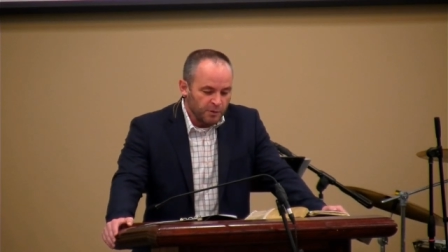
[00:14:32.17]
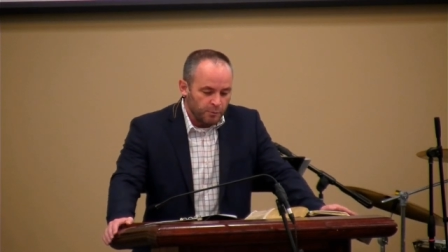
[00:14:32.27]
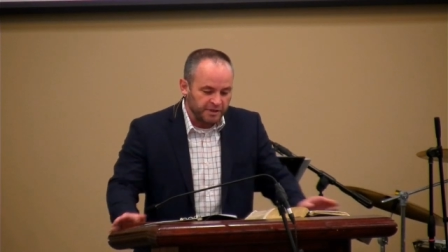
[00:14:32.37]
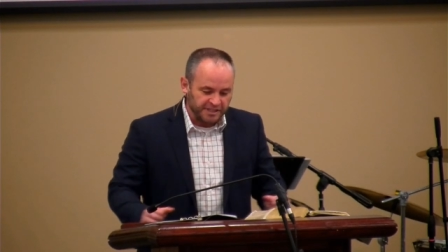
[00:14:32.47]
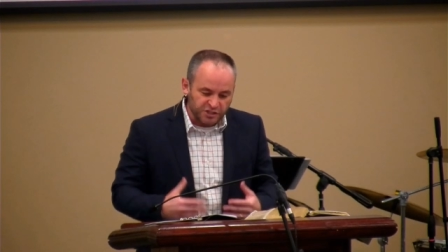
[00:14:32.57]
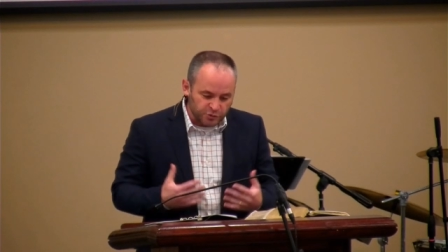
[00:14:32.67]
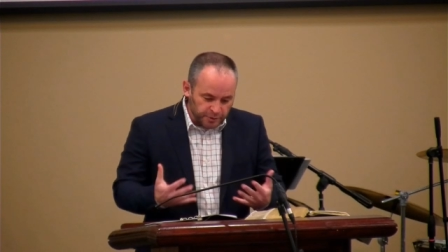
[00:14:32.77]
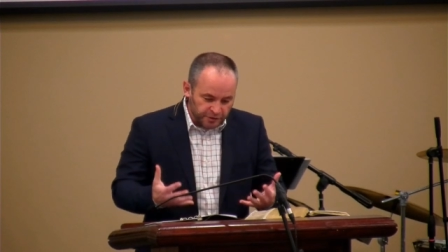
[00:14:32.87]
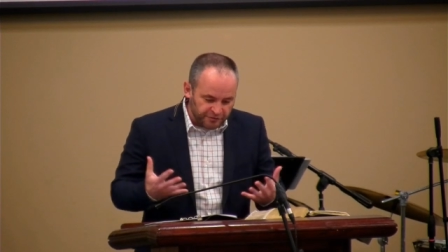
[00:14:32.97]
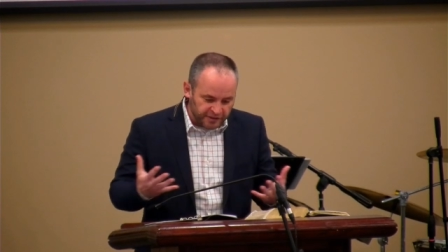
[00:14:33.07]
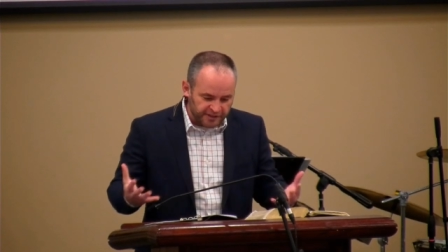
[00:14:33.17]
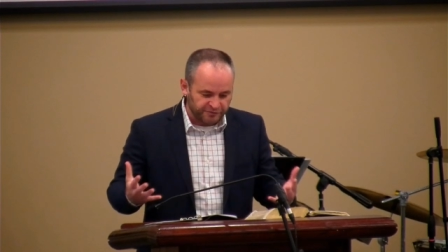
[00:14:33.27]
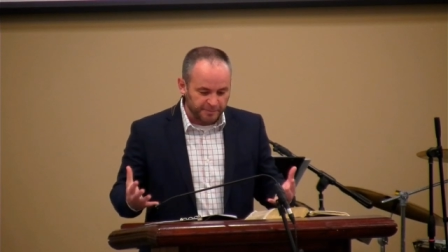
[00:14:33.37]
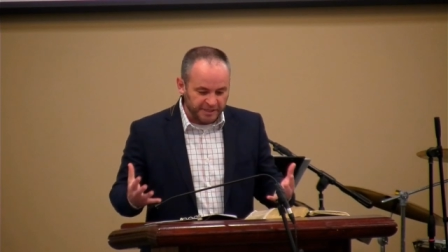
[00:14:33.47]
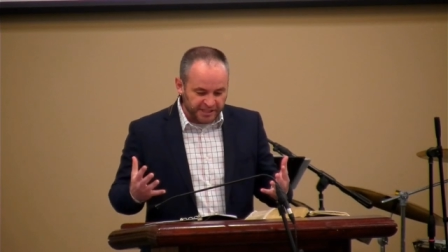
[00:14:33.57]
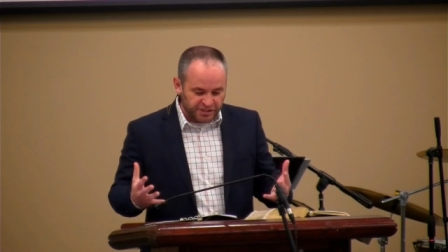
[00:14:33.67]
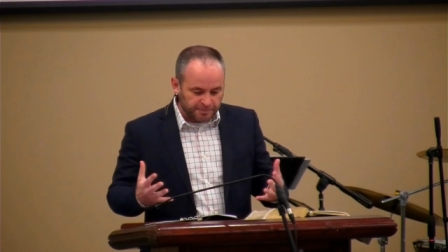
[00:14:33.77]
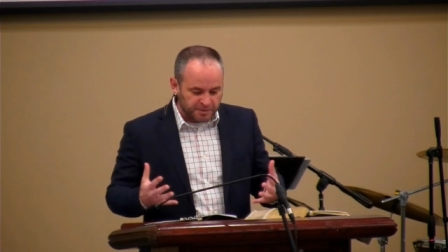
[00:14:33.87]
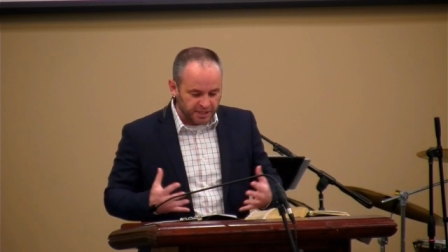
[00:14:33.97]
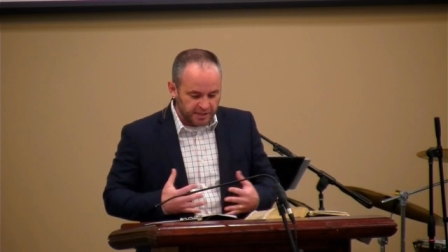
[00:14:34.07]
When Israel fled from
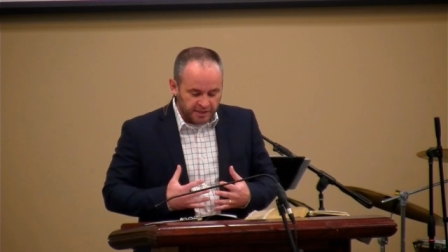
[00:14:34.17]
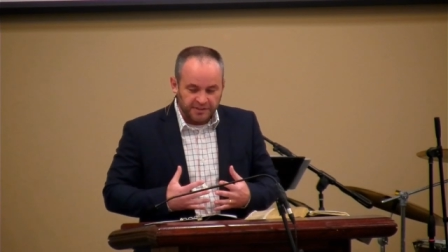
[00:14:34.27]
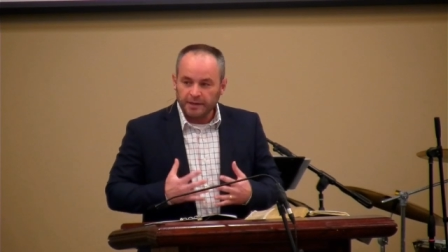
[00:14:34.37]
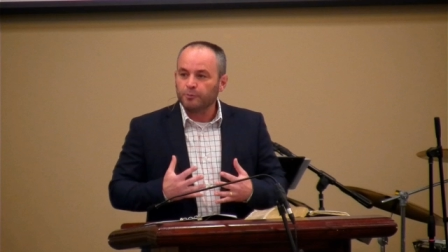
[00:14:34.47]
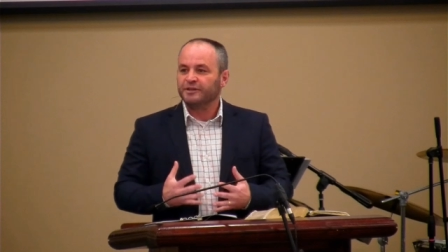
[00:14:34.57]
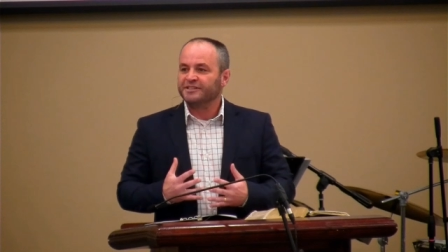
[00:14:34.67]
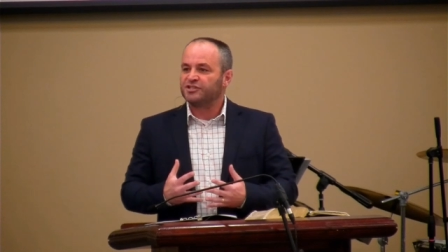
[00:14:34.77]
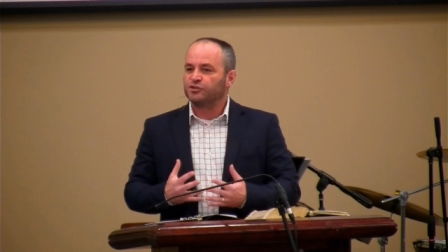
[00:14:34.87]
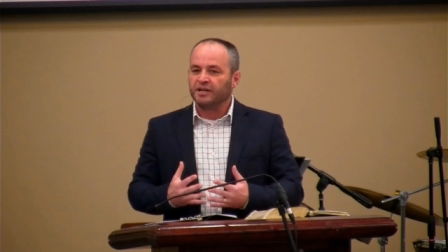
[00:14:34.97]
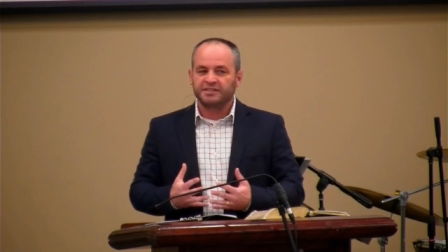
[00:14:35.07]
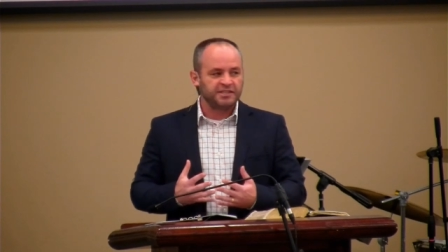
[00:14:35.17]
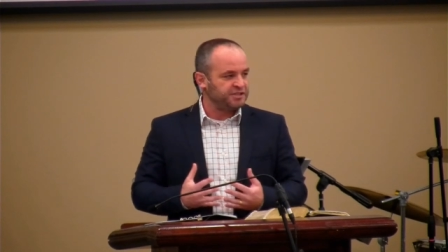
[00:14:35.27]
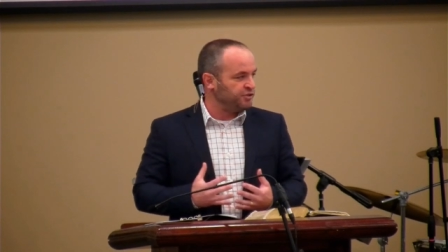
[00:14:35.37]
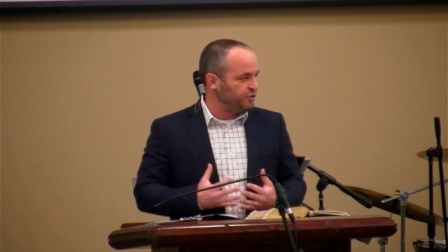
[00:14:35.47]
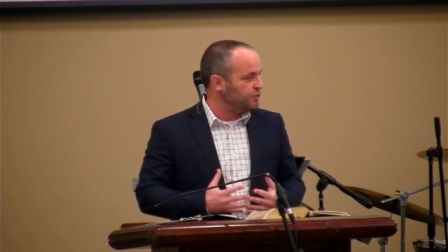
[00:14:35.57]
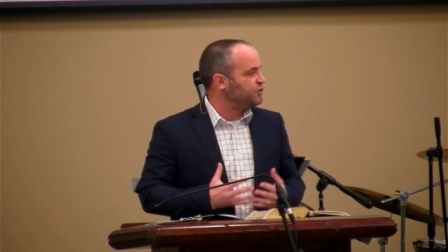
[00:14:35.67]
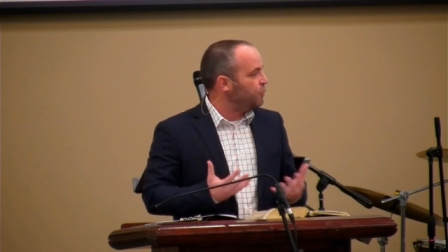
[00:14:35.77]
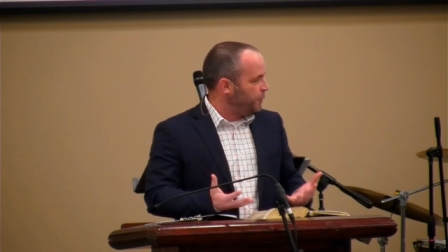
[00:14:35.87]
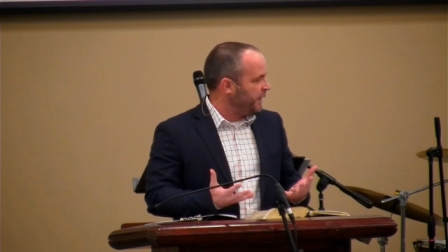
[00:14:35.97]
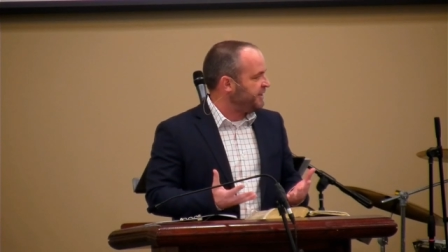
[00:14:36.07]
Egypt, they were instructed to do so
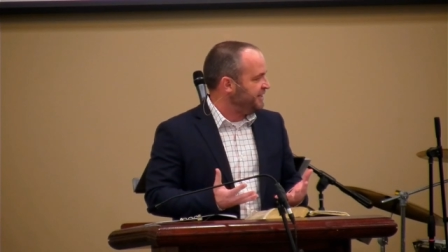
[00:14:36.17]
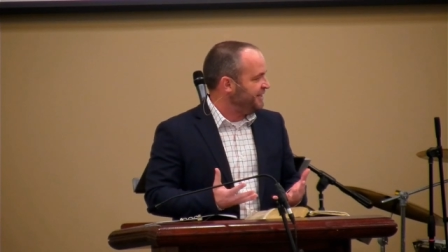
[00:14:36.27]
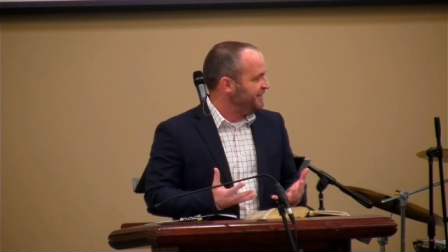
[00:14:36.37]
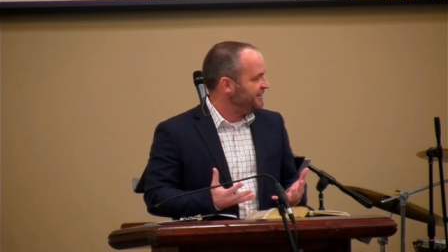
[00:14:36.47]
quickly,